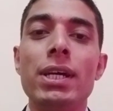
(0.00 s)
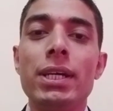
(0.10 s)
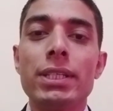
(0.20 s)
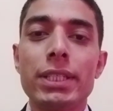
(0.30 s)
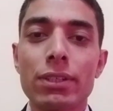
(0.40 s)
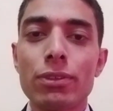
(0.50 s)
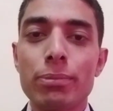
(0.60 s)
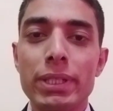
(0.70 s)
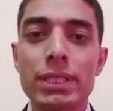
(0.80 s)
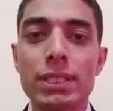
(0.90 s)
Checkout
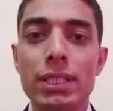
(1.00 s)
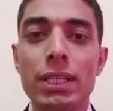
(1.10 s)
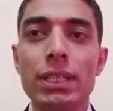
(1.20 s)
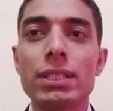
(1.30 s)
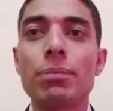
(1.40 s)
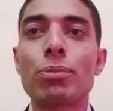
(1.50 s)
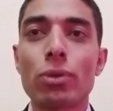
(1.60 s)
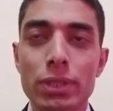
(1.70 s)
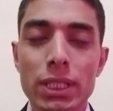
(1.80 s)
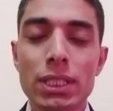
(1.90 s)
means it's a
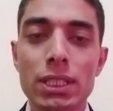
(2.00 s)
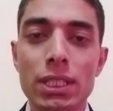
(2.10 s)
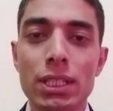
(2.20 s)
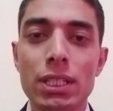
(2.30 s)
process